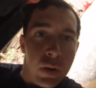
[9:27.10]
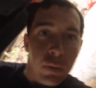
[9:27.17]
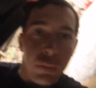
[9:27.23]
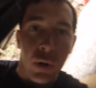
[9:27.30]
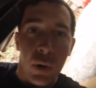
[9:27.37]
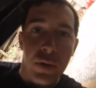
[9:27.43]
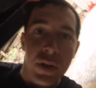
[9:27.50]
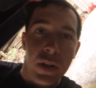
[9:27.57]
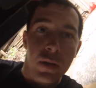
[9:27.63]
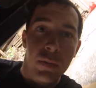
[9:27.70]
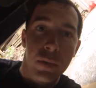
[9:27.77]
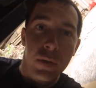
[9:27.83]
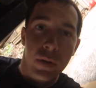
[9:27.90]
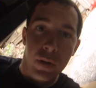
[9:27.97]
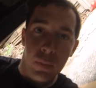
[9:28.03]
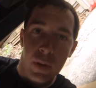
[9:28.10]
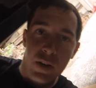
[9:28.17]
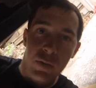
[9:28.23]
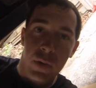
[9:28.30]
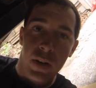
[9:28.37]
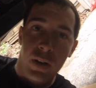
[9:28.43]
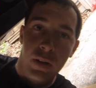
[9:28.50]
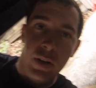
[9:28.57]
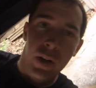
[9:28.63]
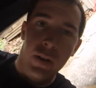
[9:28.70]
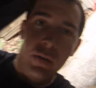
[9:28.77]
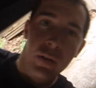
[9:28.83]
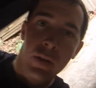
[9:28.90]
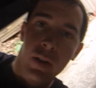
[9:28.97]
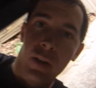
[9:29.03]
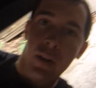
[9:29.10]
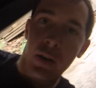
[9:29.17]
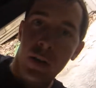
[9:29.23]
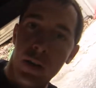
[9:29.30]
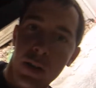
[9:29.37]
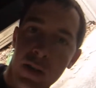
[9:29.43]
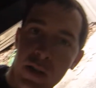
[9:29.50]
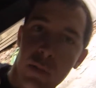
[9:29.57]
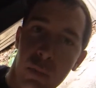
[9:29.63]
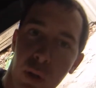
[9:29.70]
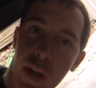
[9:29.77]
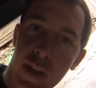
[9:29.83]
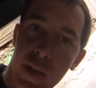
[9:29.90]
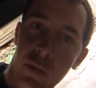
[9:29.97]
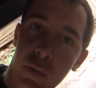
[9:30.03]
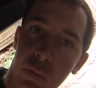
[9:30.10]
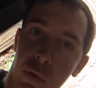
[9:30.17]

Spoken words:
Pro tip: the best way to clean everything is to blast it with